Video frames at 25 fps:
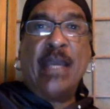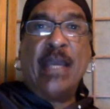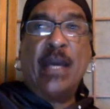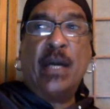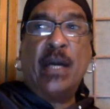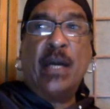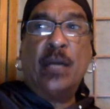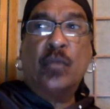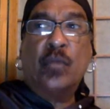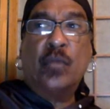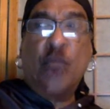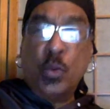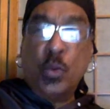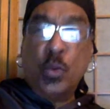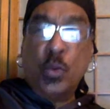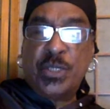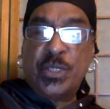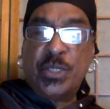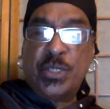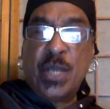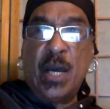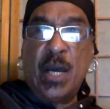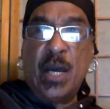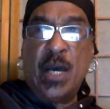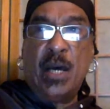wrote
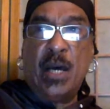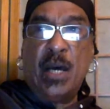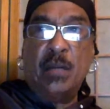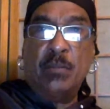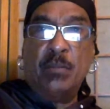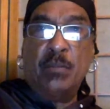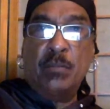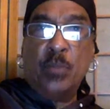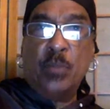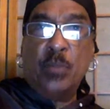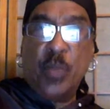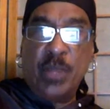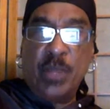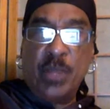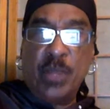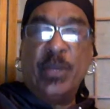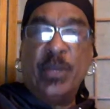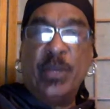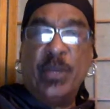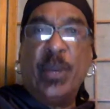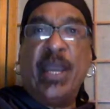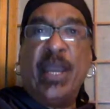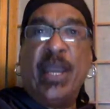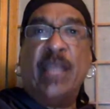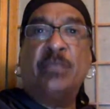William Leo
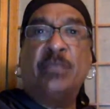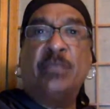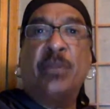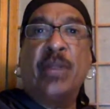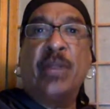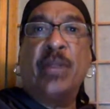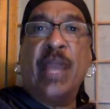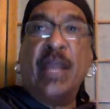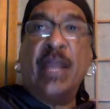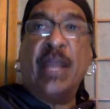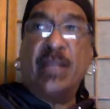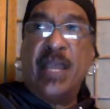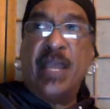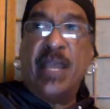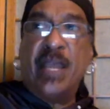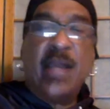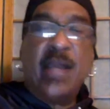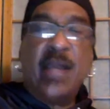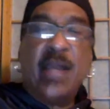Hansberry, and then